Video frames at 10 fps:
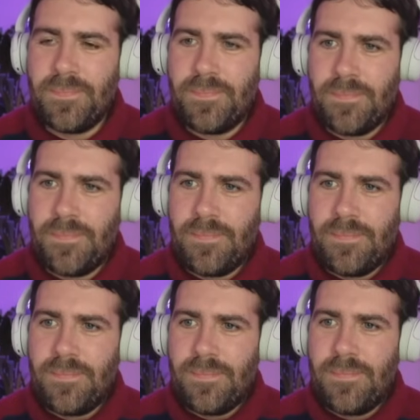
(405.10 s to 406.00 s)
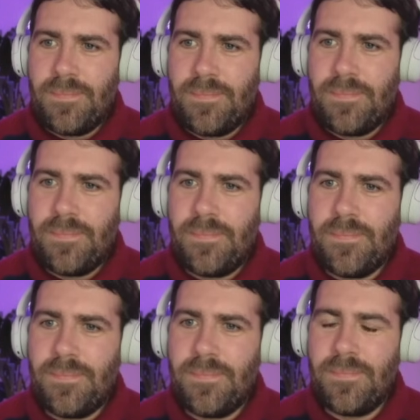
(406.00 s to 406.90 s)

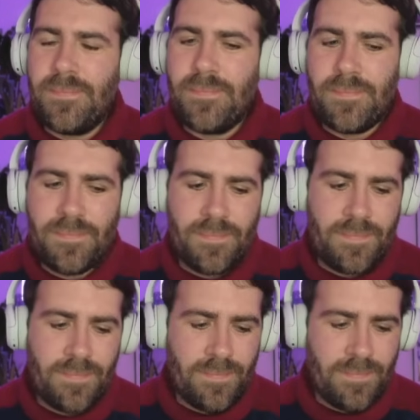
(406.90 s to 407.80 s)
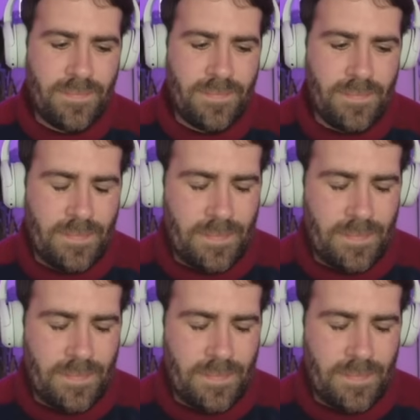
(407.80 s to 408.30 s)
(not speaking)